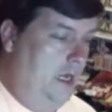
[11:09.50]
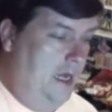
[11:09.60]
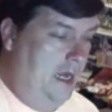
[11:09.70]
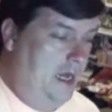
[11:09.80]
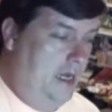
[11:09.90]

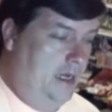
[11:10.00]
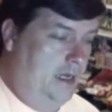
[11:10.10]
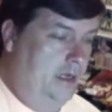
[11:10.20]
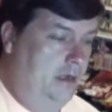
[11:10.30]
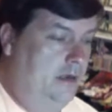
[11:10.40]

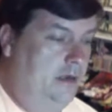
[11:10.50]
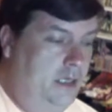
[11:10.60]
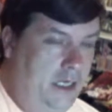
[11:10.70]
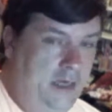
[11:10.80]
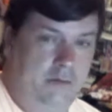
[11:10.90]
and
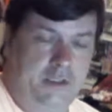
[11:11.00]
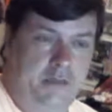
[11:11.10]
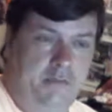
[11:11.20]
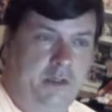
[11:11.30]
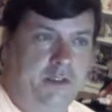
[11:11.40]
it was the
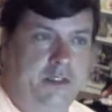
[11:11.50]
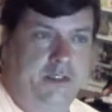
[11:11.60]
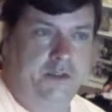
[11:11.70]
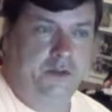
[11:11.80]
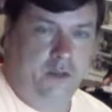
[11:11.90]
most
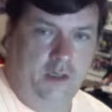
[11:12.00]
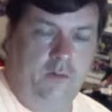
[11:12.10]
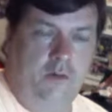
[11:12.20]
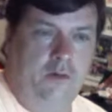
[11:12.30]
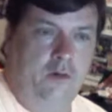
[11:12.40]

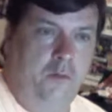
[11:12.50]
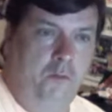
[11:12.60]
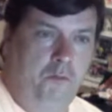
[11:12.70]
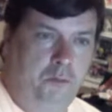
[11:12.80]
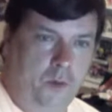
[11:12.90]
enjoyable,
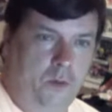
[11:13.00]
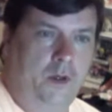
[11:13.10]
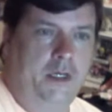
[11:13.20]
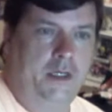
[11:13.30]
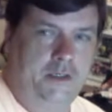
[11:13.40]

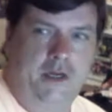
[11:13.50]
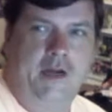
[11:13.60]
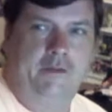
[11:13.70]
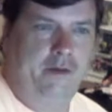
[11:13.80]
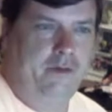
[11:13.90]
boring
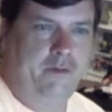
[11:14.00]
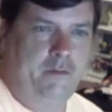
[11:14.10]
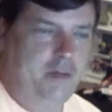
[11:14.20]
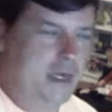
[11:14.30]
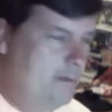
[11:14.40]
drive I've ever
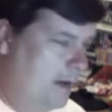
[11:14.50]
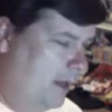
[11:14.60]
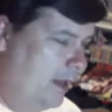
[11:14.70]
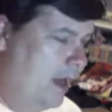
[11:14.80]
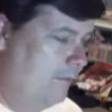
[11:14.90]
made in my
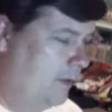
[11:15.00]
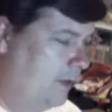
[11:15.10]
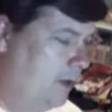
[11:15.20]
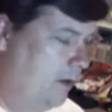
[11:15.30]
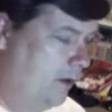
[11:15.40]
life in a
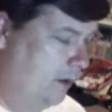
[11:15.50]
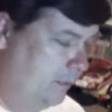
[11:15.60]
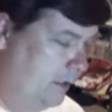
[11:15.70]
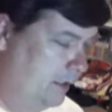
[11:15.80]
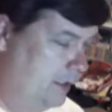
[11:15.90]
car.
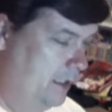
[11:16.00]
But